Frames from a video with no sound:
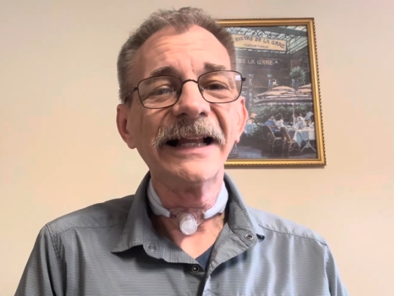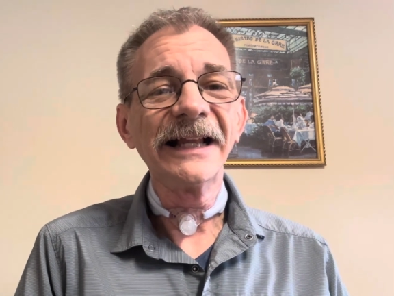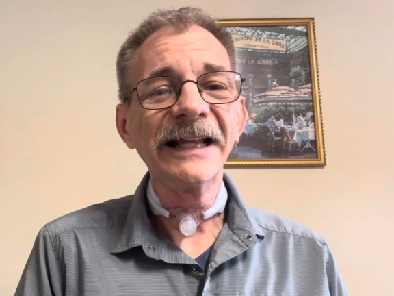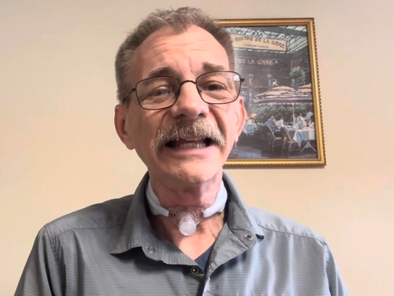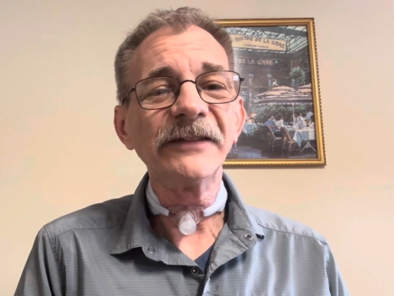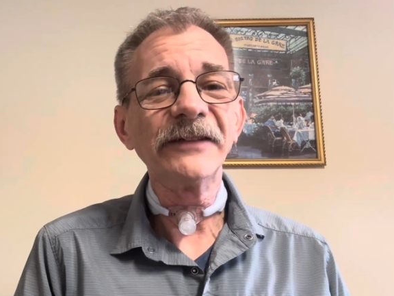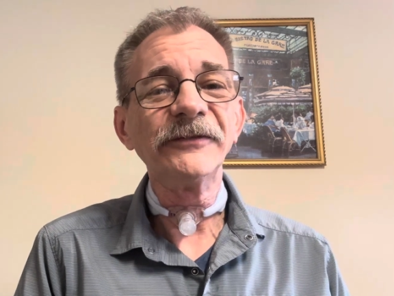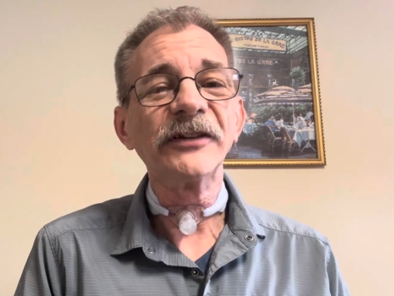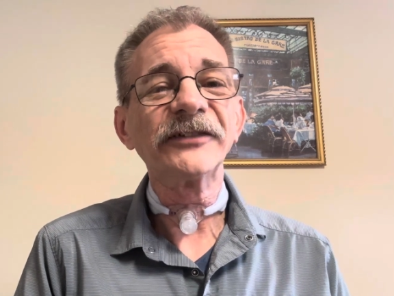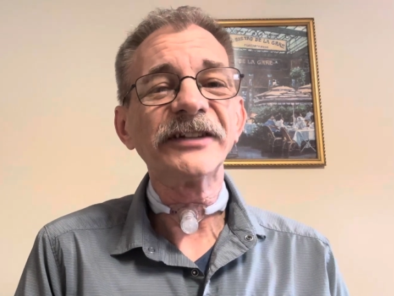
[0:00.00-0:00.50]

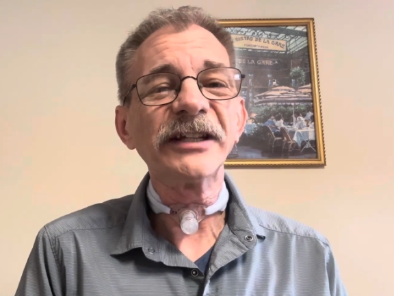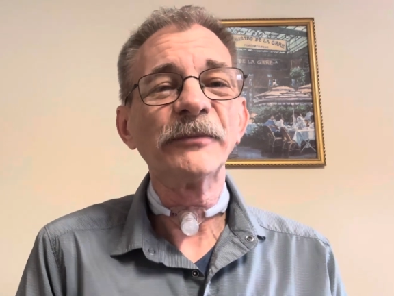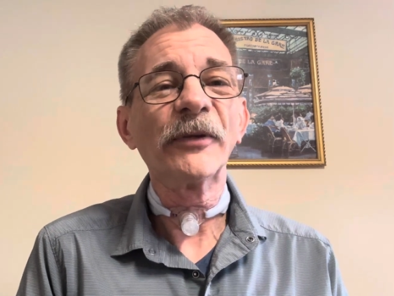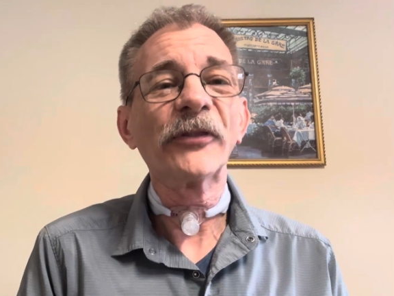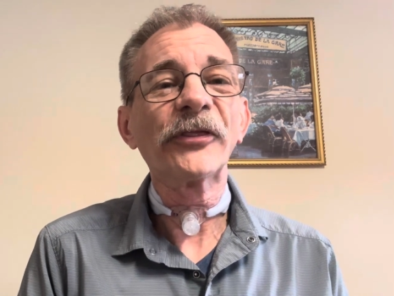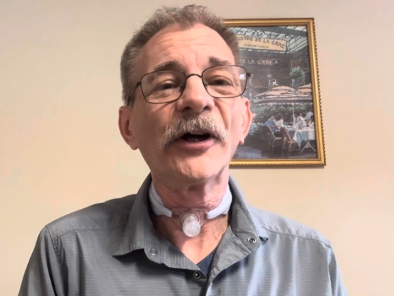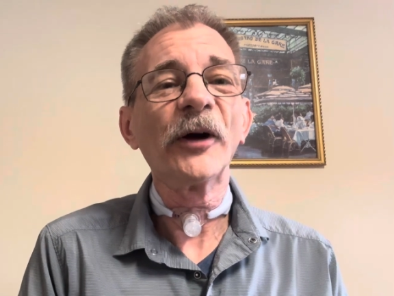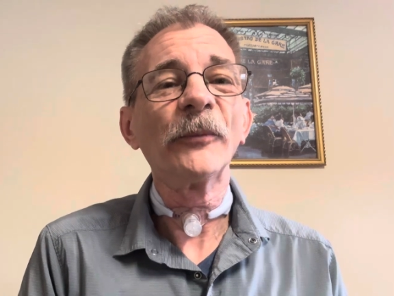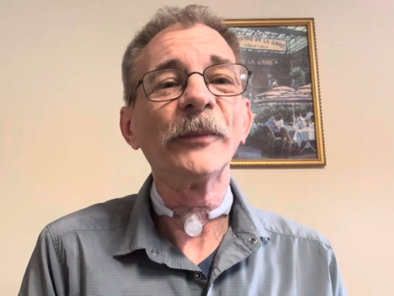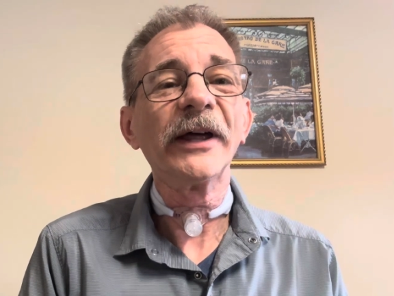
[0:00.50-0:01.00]
If you see my
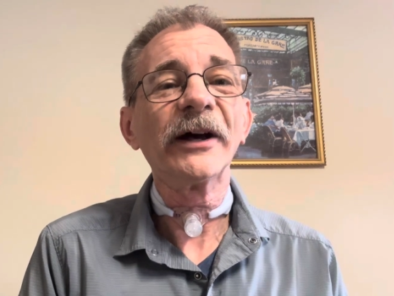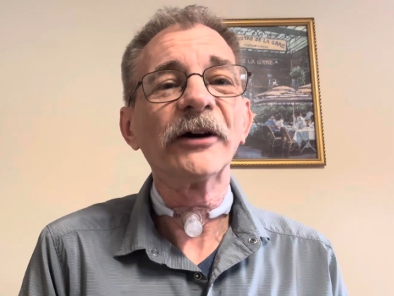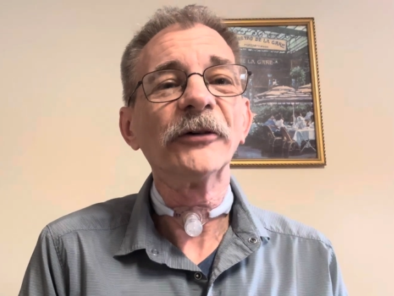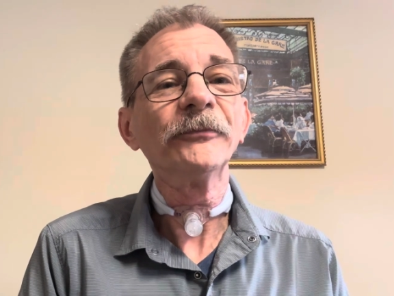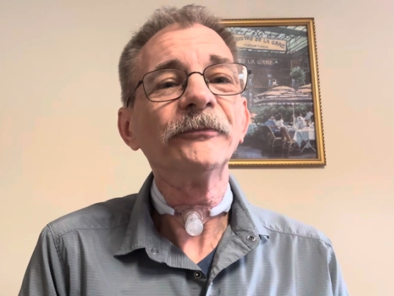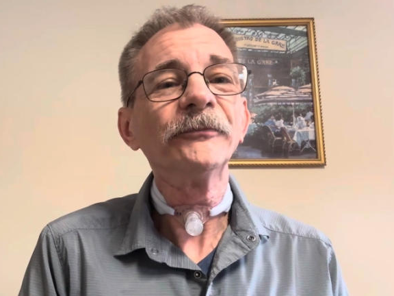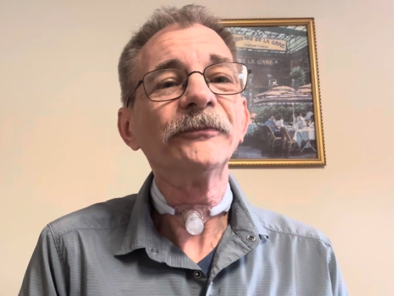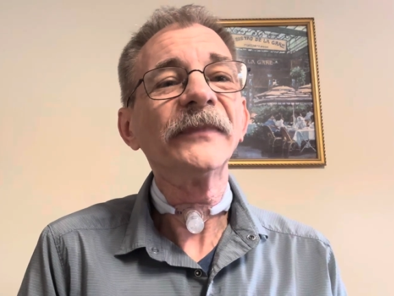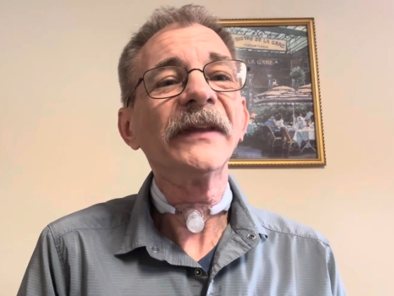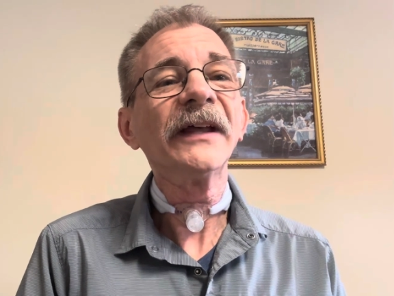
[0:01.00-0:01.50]
thumbnail,
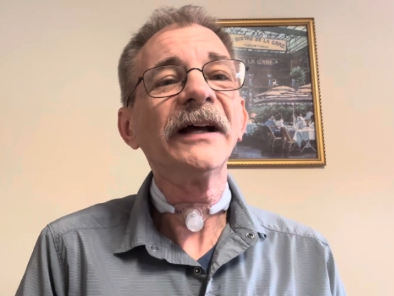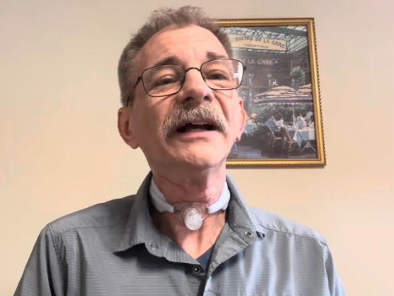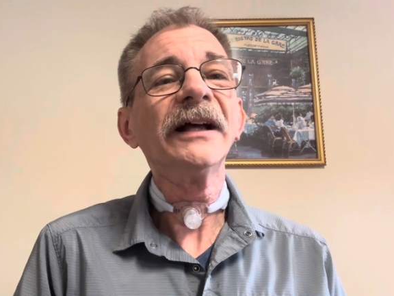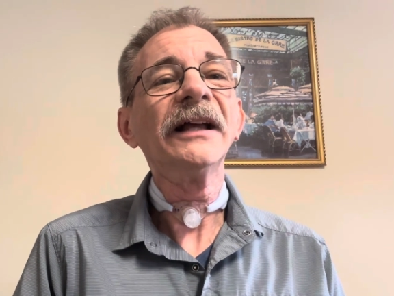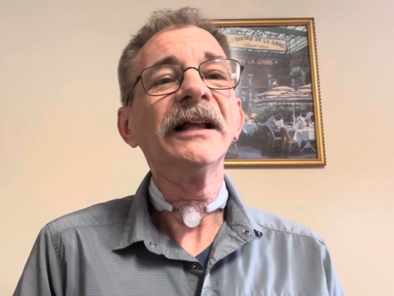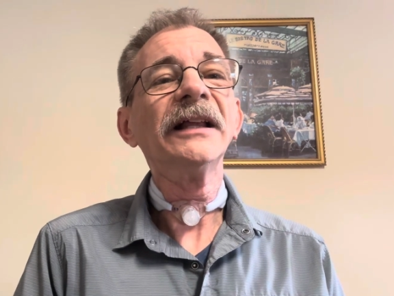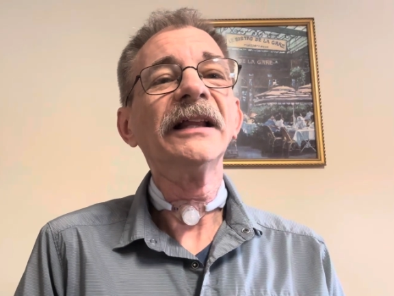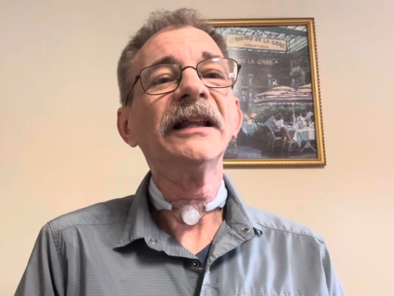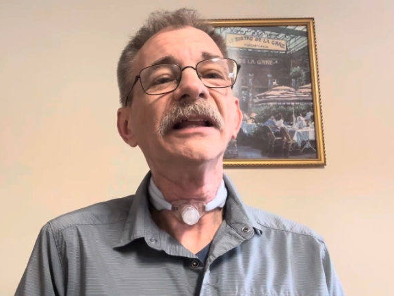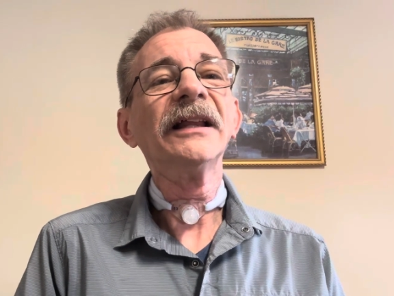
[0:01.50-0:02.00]

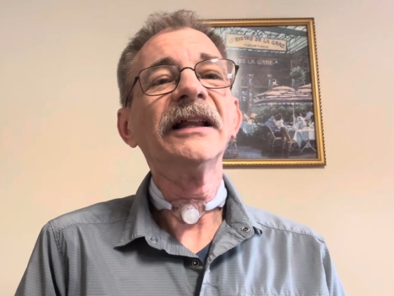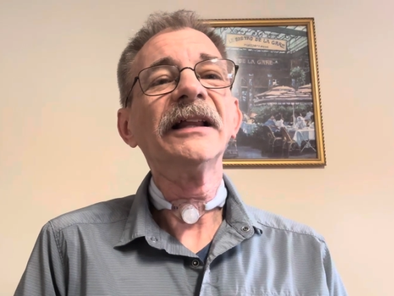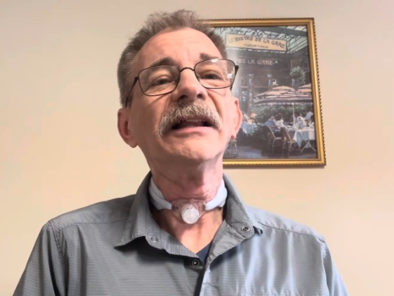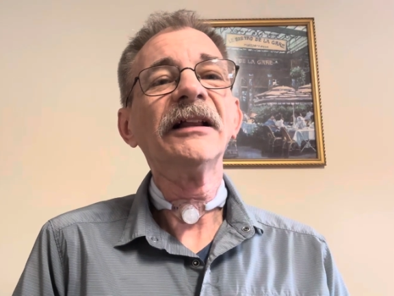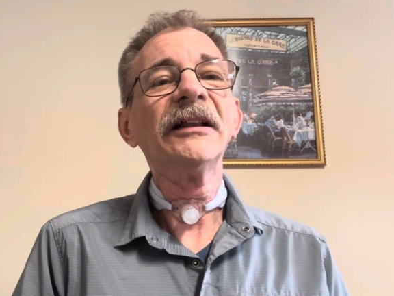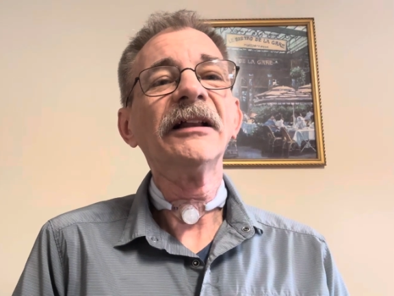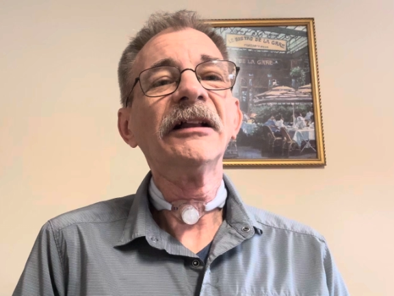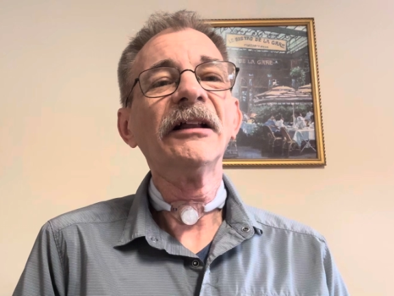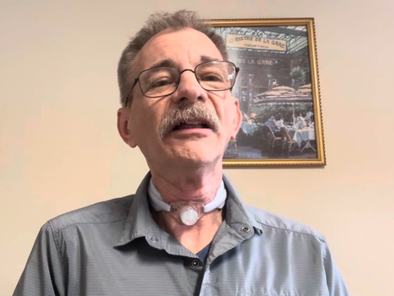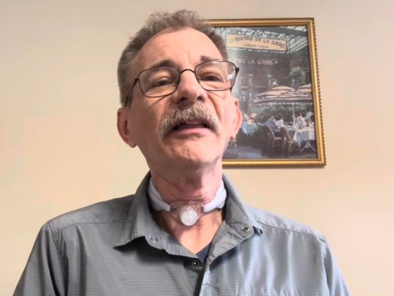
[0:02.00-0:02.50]

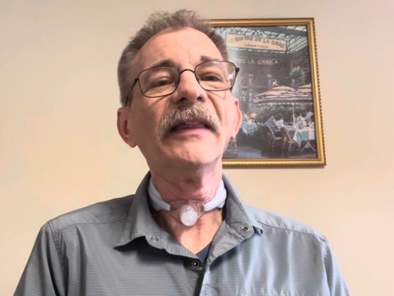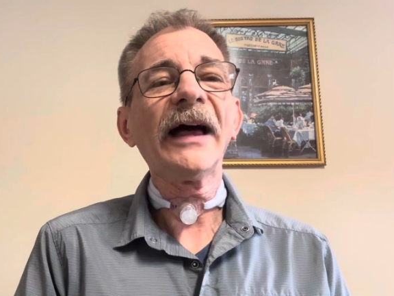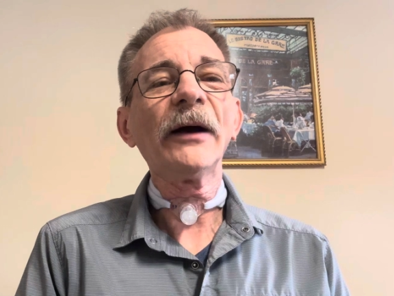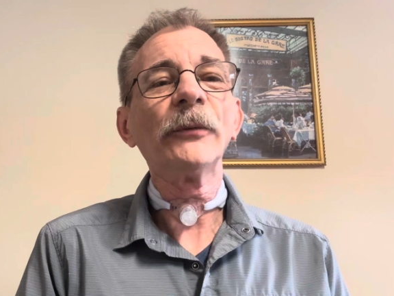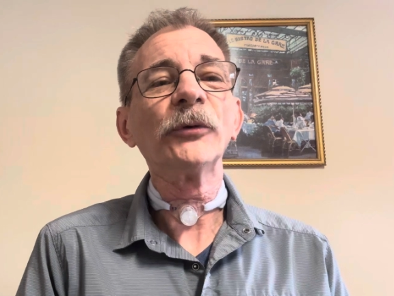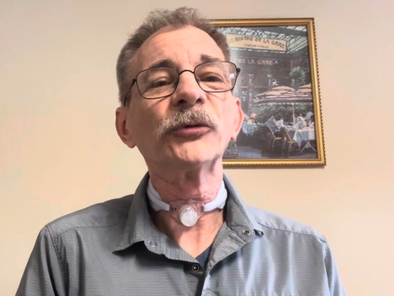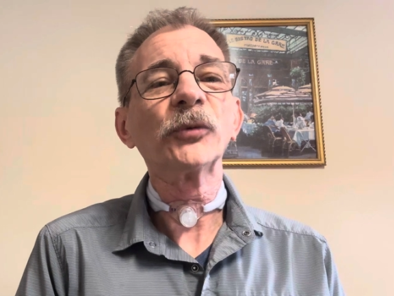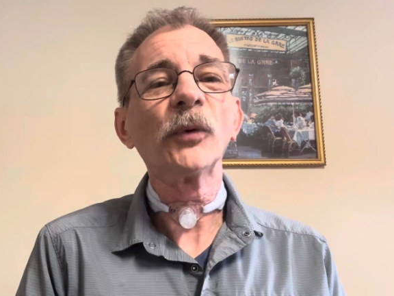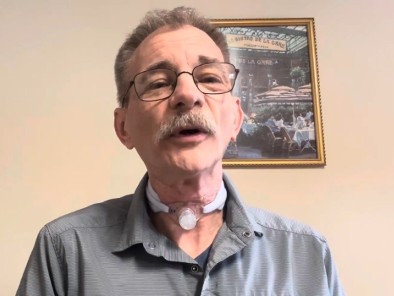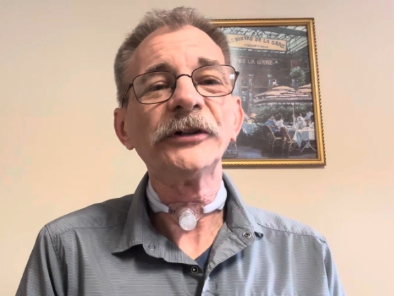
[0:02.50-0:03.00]
that
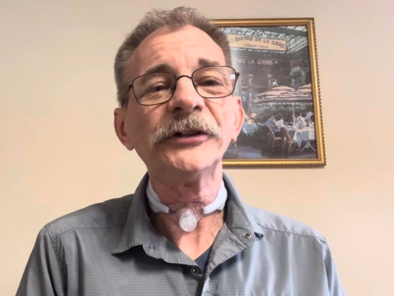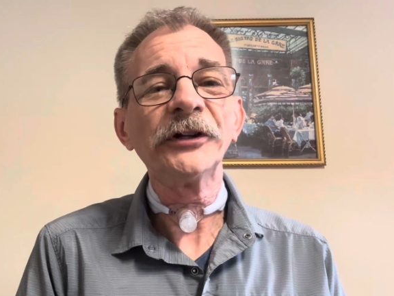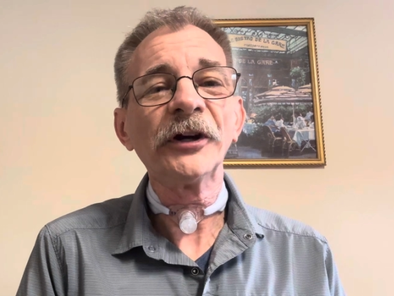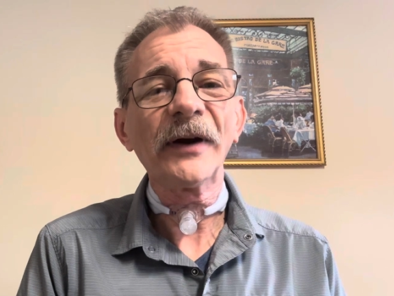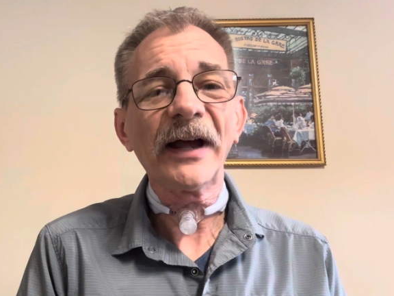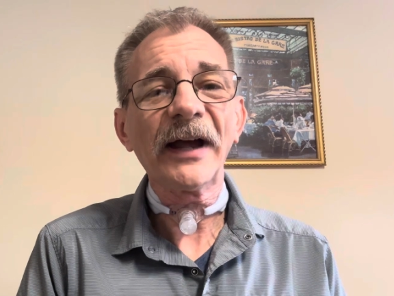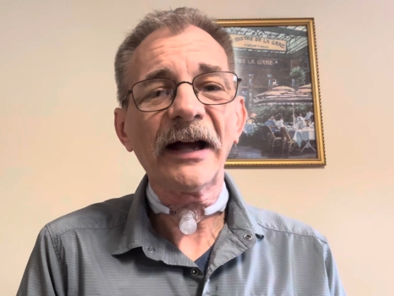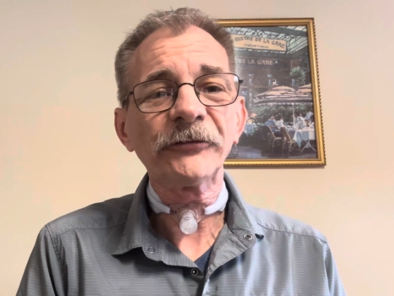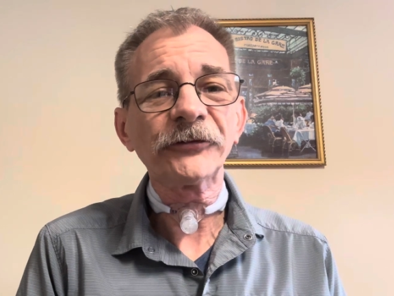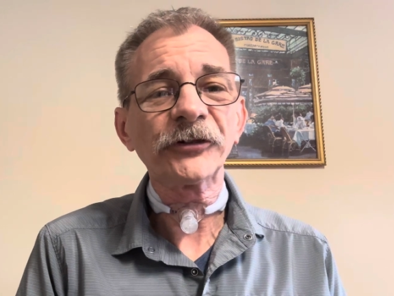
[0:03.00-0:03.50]
was 1 year
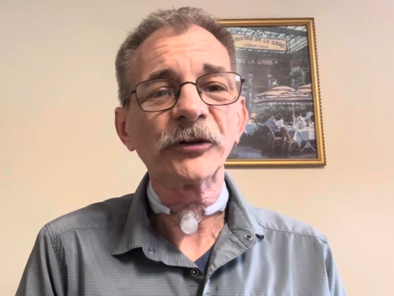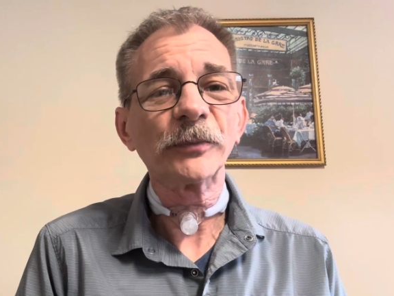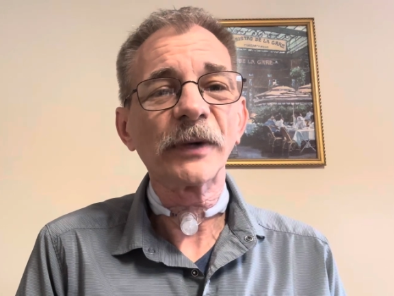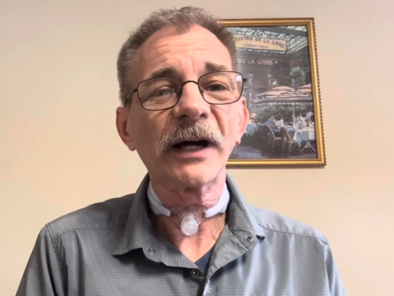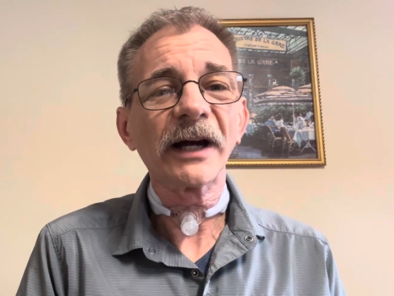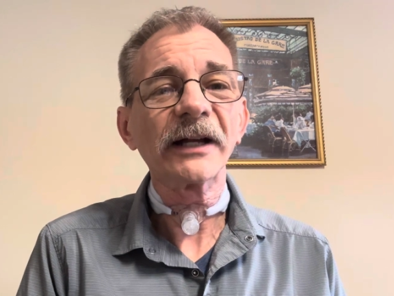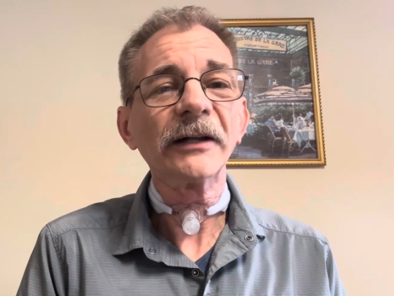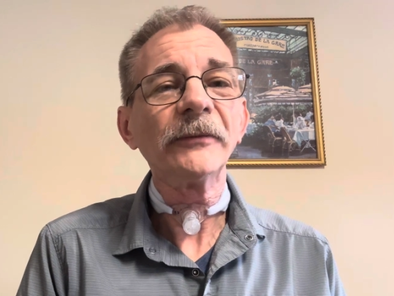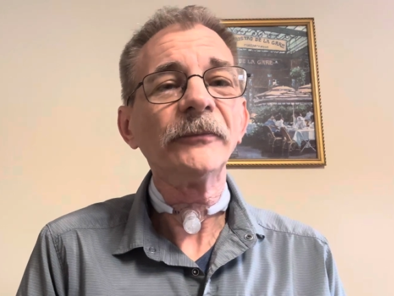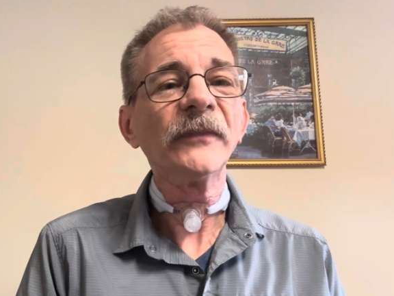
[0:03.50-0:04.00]
after
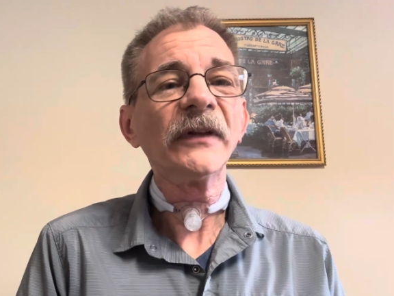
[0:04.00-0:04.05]
my